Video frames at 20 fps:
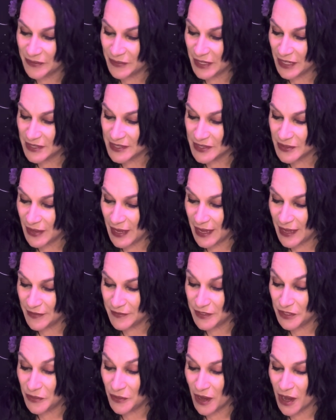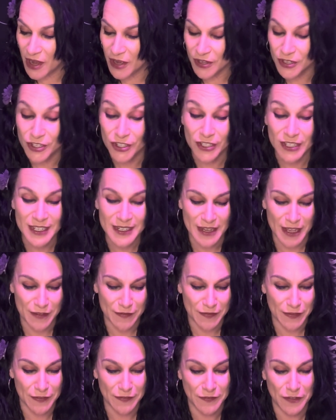we also have you are good
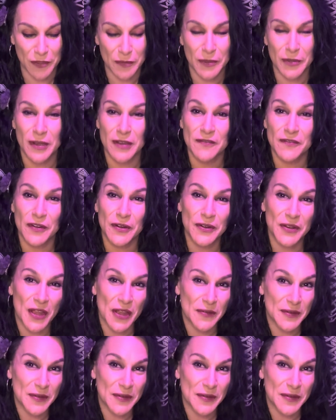enough, the full moon in Virgo.